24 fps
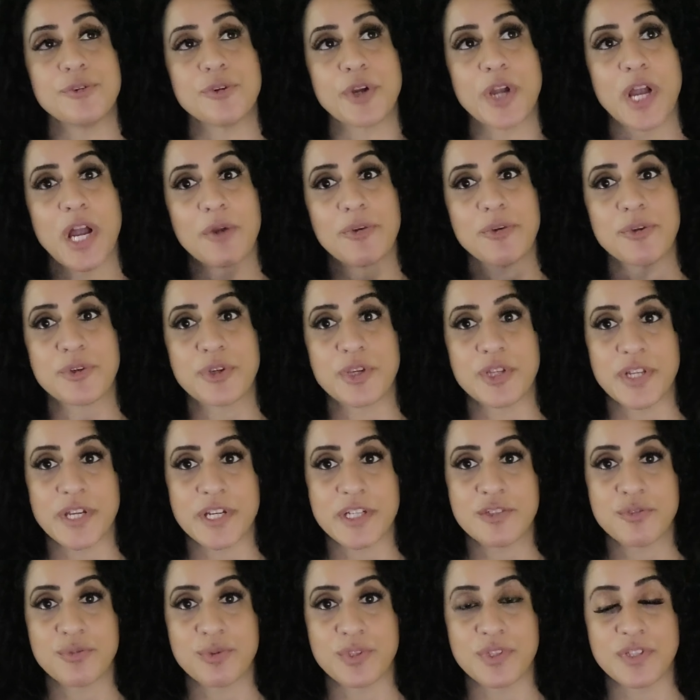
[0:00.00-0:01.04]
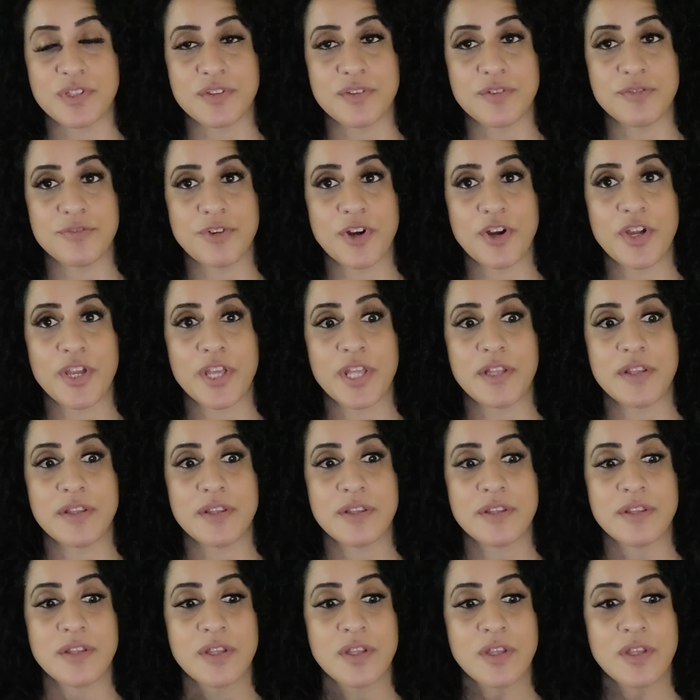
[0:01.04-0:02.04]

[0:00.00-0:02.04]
or how you connect with the divine